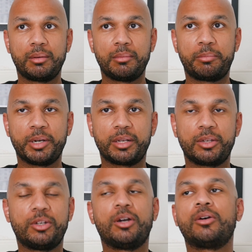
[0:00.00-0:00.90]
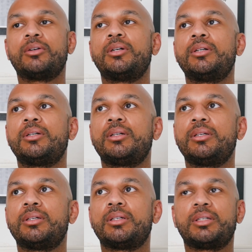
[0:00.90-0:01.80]
But
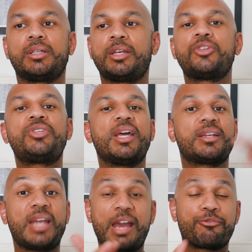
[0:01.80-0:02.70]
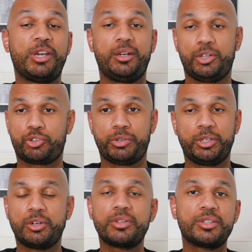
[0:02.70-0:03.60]
and you see that in every industry. You
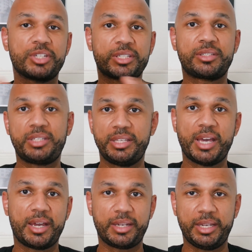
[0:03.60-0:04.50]
don't just see that